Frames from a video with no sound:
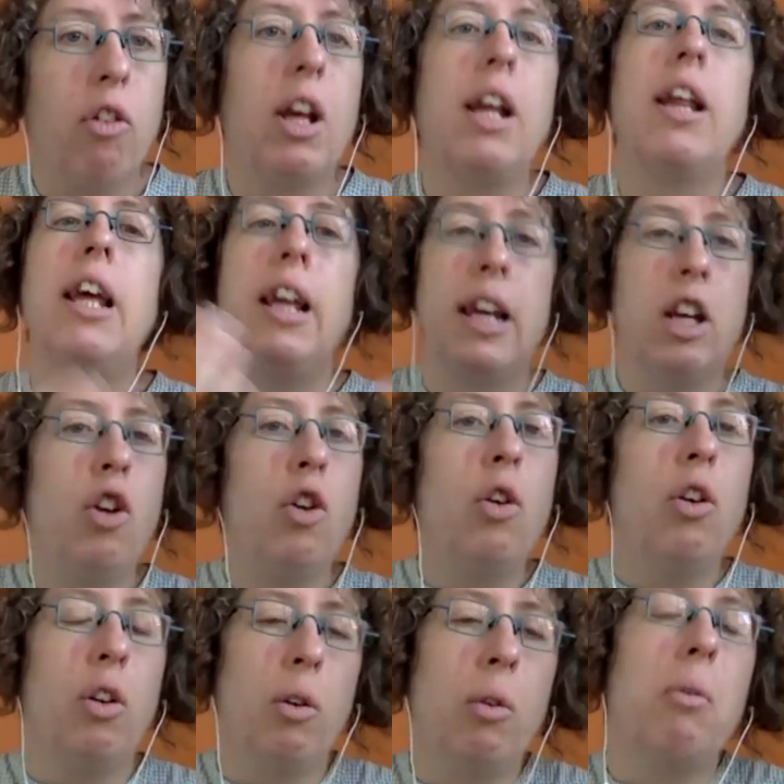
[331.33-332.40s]

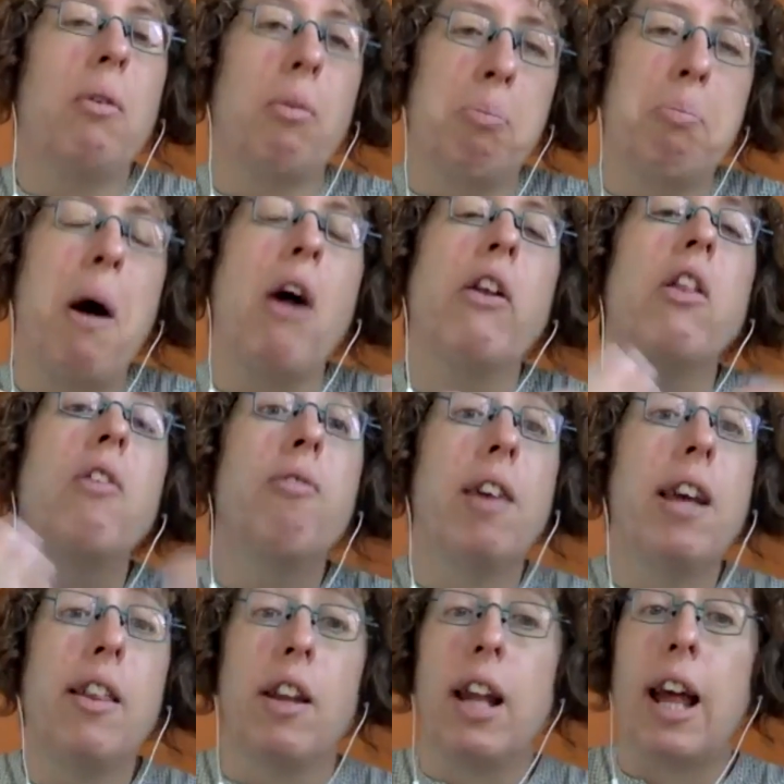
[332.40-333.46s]
It's part of the
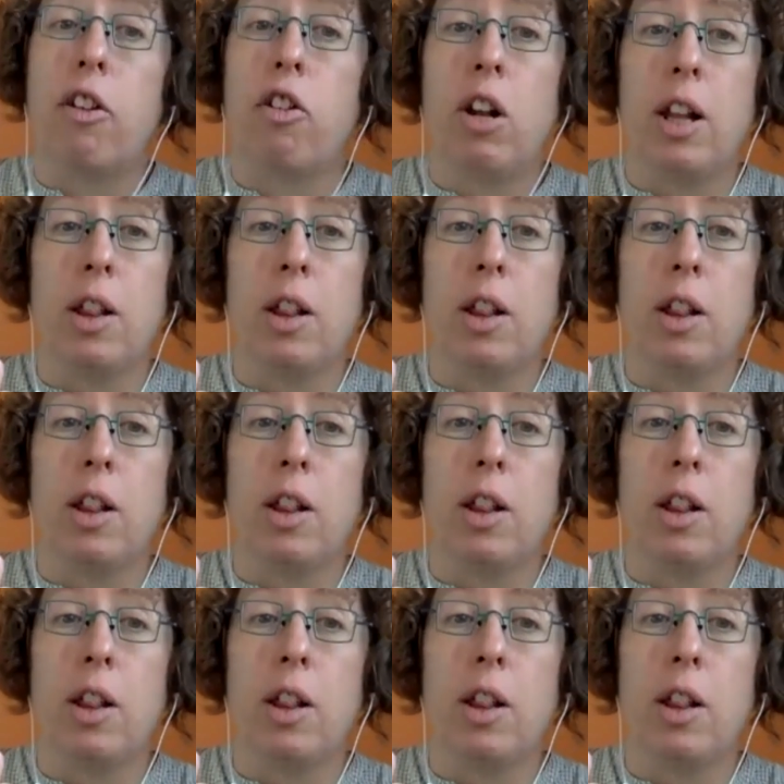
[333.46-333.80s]
reason, actually,